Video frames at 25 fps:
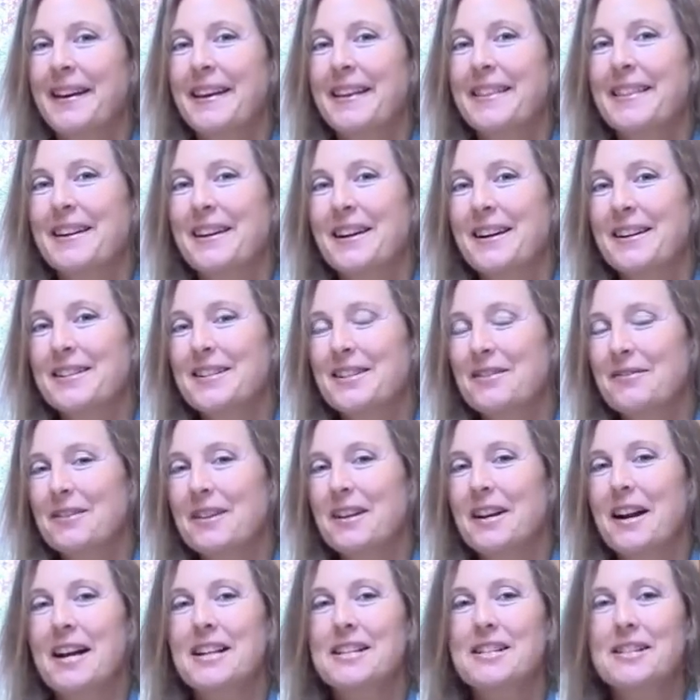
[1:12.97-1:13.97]
There are
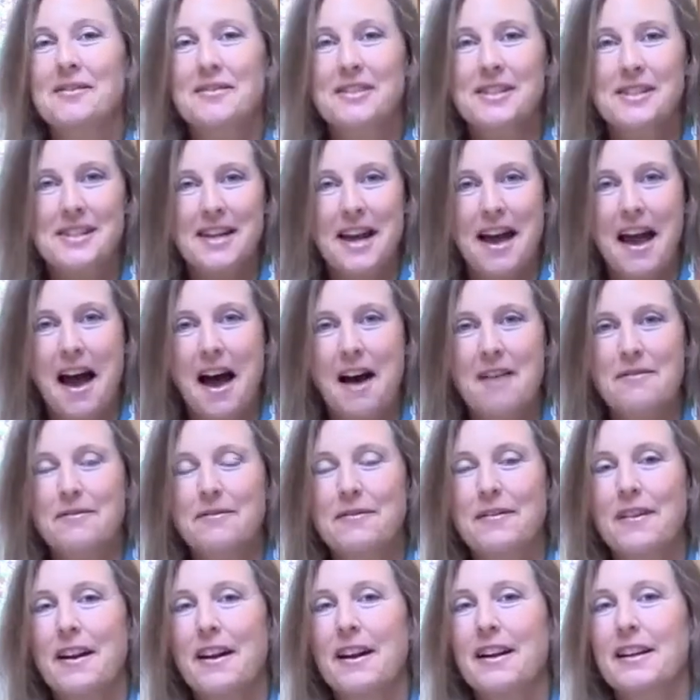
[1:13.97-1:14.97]
different kinds of
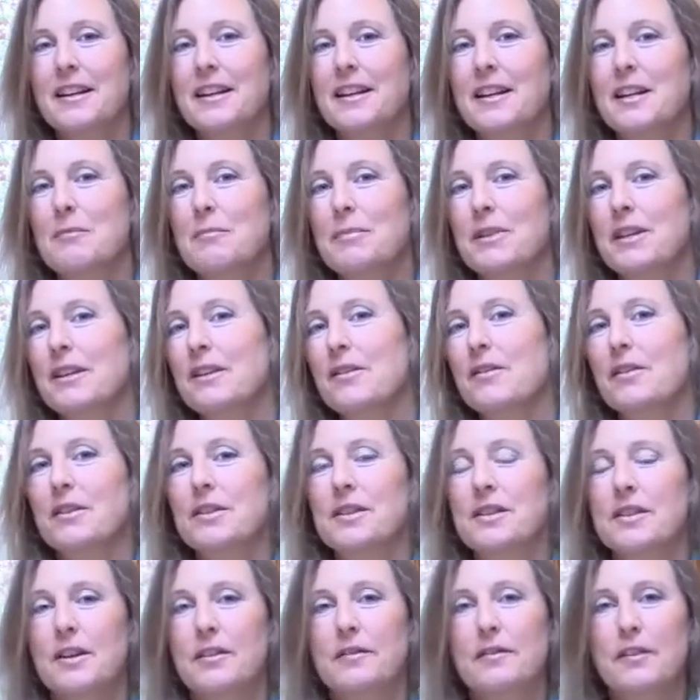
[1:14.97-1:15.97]
staph, and it can be
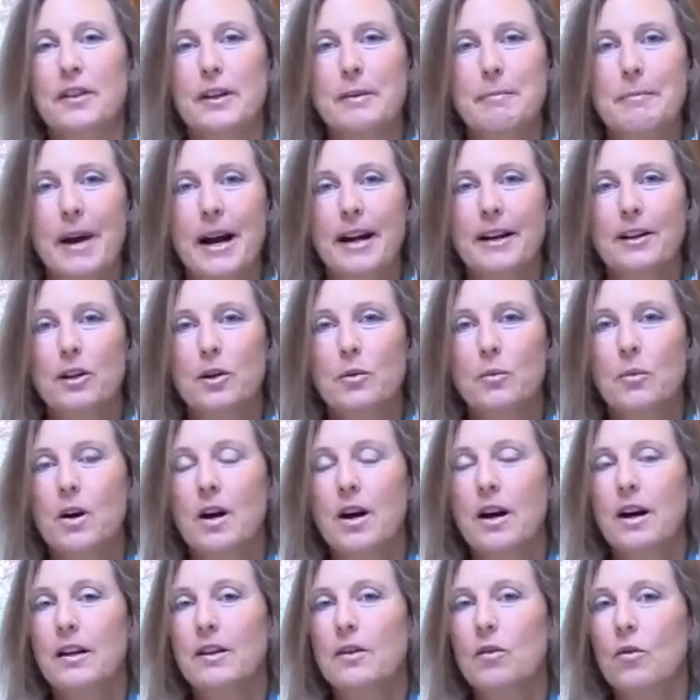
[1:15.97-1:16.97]
there's a very minor
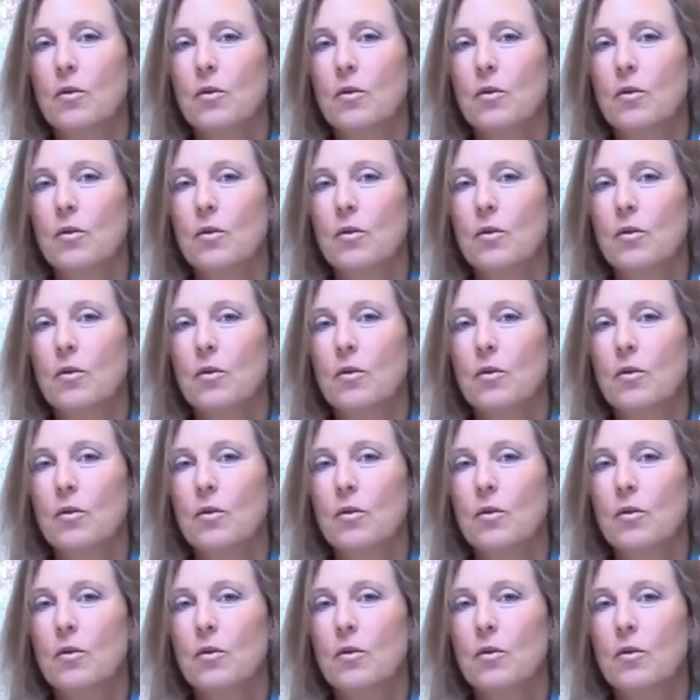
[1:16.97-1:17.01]
one,